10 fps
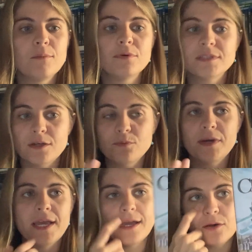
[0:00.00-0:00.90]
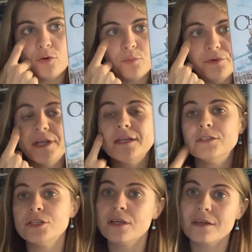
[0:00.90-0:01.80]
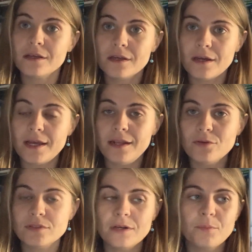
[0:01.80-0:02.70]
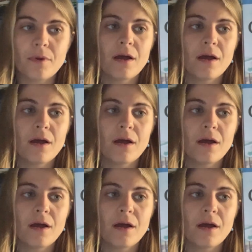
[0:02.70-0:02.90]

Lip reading: put out by Echo Bridge. I looked up